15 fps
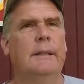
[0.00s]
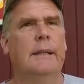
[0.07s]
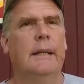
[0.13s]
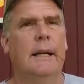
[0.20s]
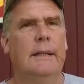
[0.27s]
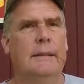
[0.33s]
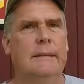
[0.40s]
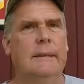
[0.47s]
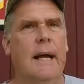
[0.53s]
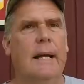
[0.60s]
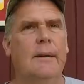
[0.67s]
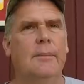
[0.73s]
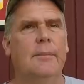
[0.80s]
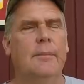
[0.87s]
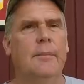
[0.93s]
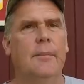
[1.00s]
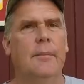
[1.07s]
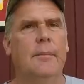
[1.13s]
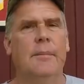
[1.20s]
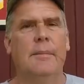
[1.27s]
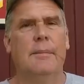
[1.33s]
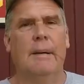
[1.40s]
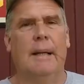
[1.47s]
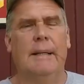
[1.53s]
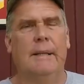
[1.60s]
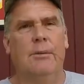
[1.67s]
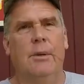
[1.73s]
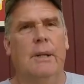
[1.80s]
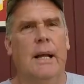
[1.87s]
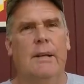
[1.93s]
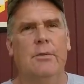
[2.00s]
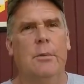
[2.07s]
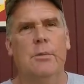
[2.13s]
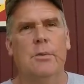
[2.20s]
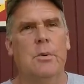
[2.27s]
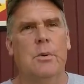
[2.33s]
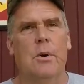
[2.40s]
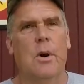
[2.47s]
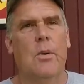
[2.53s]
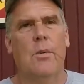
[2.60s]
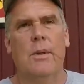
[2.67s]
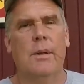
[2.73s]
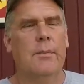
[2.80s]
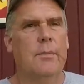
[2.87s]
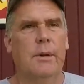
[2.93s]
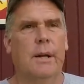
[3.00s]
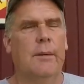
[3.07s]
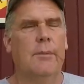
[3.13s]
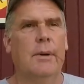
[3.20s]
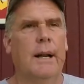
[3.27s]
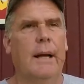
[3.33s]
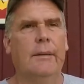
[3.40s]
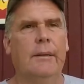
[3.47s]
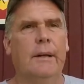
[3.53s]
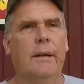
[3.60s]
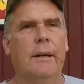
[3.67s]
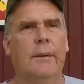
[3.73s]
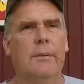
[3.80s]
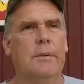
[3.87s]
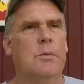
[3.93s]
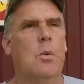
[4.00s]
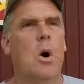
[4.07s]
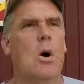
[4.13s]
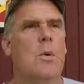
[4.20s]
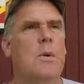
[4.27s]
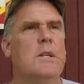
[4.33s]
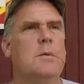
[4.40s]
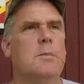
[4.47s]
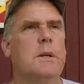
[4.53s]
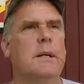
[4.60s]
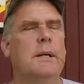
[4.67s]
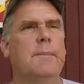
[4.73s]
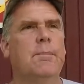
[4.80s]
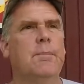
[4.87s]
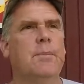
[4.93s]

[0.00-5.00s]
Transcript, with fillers: that I decided, I didn't realize what was going on with it when I went out there. It was a walkaway split.